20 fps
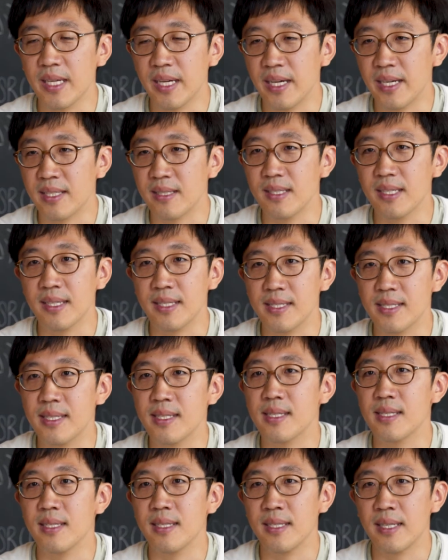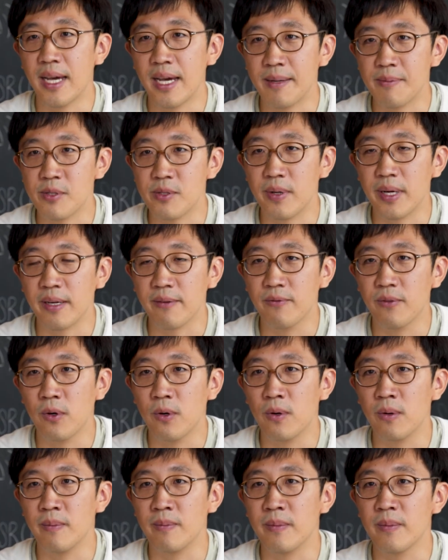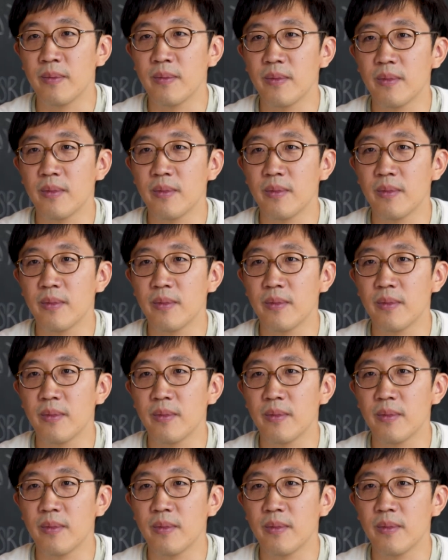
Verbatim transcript: that exist in abstract form.